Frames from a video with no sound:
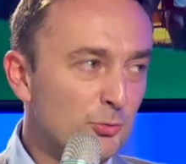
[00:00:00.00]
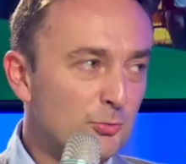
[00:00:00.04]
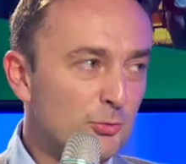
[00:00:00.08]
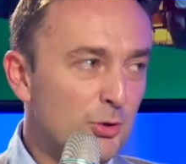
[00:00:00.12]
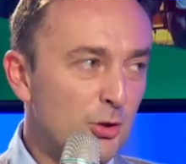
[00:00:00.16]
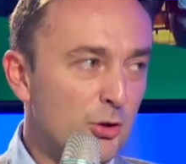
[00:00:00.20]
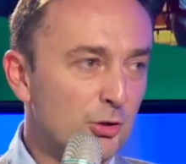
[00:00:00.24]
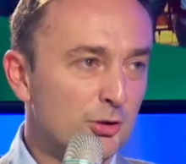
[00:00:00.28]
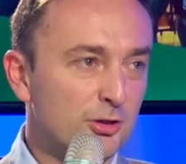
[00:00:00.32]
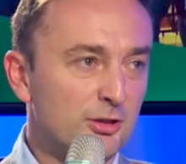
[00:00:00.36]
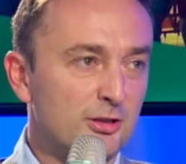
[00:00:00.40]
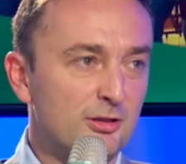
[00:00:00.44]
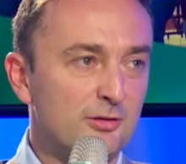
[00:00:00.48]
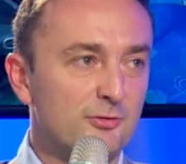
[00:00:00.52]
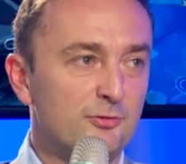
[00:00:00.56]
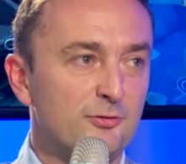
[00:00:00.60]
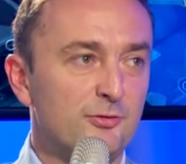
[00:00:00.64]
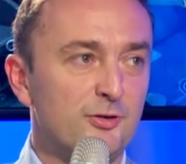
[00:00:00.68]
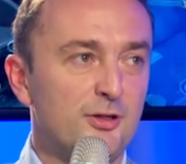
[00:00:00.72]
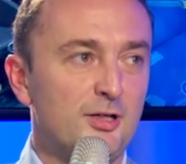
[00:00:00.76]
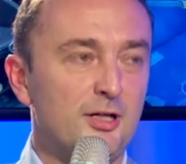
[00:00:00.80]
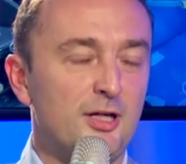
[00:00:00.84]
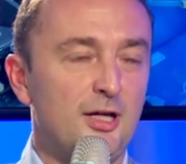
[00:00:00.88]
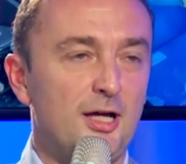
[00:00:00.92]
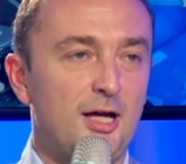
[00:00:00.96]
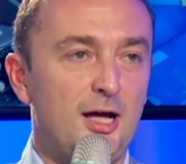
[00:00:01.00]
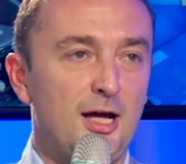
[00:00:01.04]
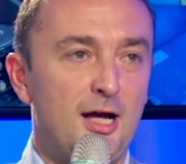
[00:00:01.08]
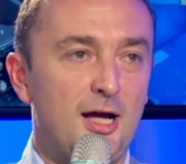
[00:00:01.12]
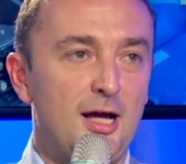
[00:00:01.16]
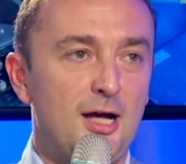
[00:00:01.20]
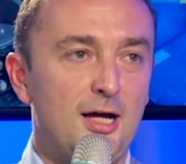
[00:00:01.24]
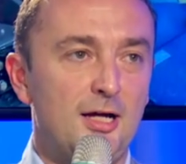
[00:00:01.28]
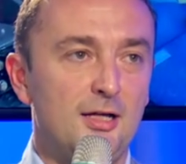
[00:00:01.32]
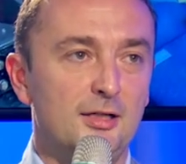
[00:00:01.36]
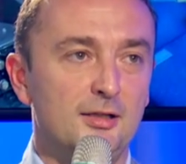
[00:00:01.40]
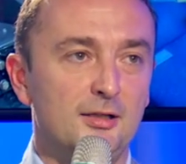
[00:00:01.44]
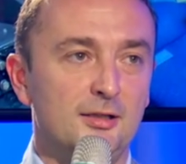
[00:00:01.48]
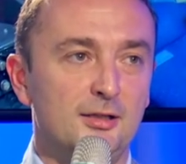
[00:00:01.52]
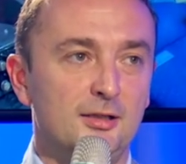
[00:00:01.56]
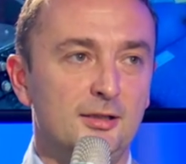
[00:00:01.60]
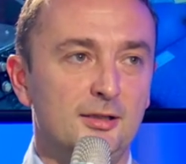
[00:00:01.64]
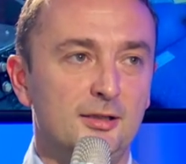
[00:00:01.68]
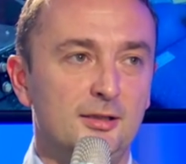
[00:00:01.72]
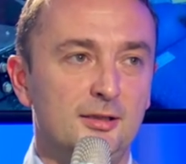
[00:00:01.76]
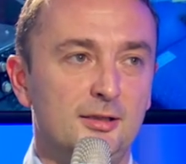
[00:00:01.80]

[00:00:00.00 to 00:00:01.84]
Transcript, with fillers: the agricultural eh,